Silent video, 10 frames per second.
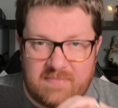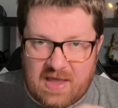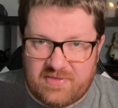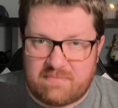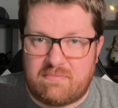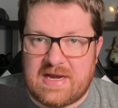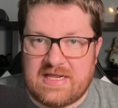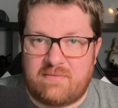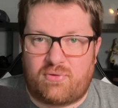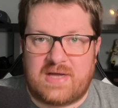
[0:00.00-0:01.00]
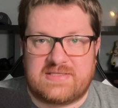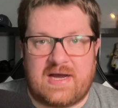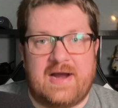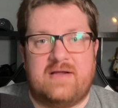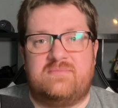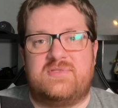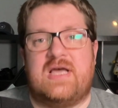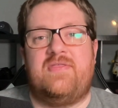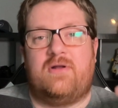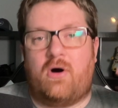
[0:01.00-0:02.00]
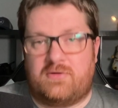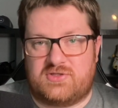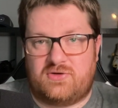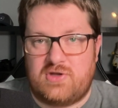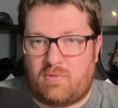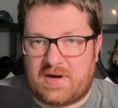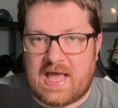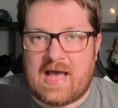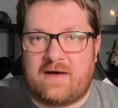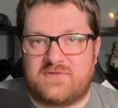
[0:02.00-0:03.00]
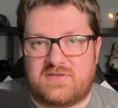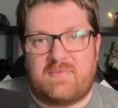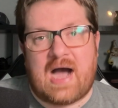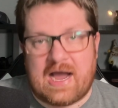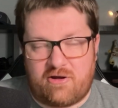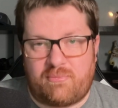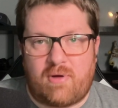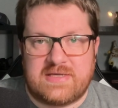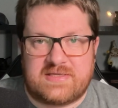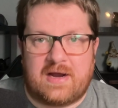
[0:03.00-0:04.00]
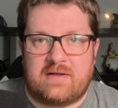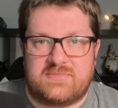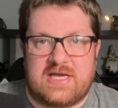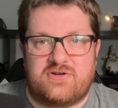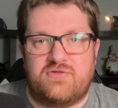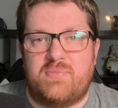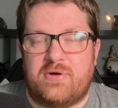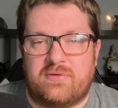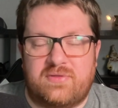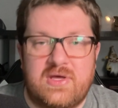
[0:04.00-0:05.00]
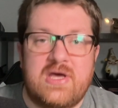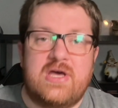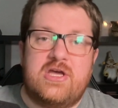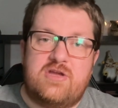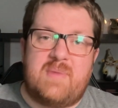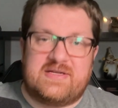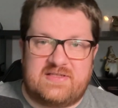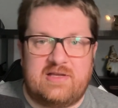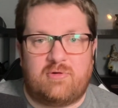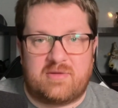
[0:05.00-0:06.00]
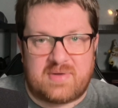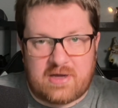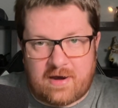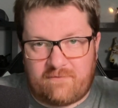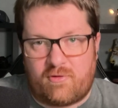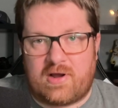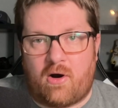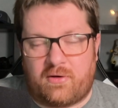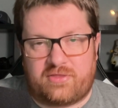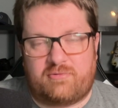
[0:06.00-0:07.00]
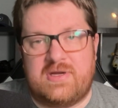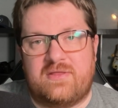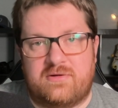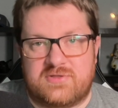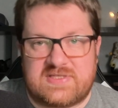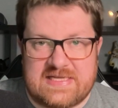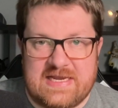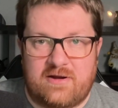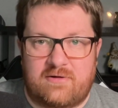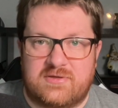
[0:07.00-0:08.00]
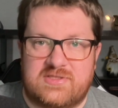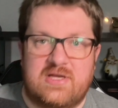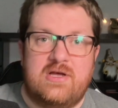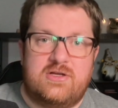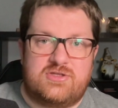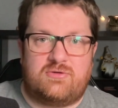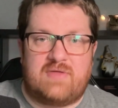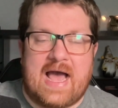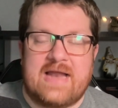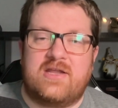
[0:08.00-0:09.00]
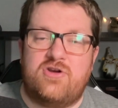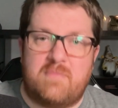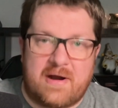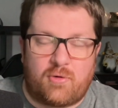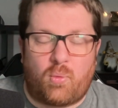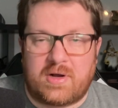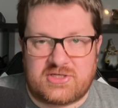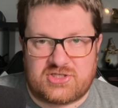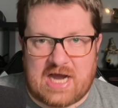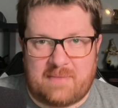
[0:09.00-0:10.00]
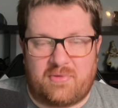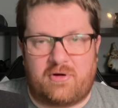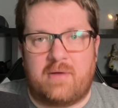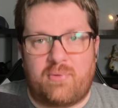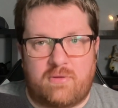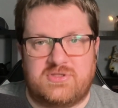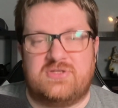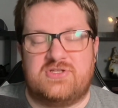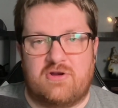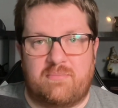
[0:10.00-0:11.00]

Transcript: and then medium priced items, and then also you want to have some higher priced items at your booth. You basically want to be covering all three of those tiers so that no matter what shopper approaches your